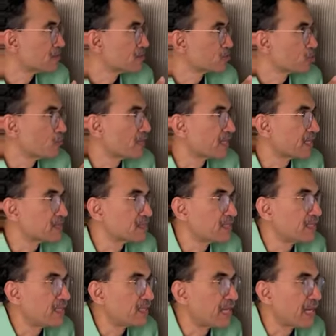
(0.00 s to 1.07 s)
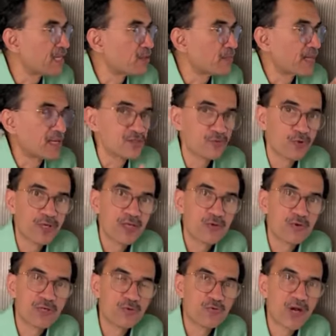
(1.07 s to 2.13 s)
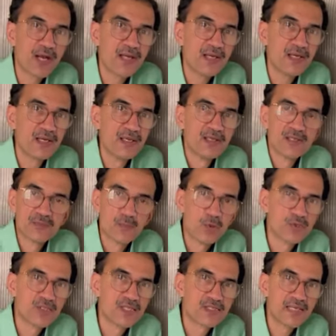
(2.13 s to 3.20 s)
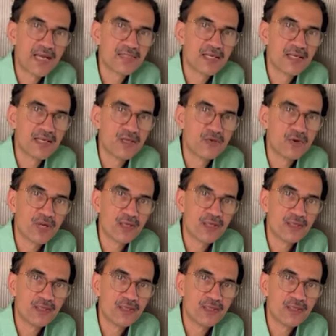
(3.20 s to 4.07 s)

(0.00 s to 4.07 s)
So we can see that 9 minus 4 equal to 5. Both the sides are equal.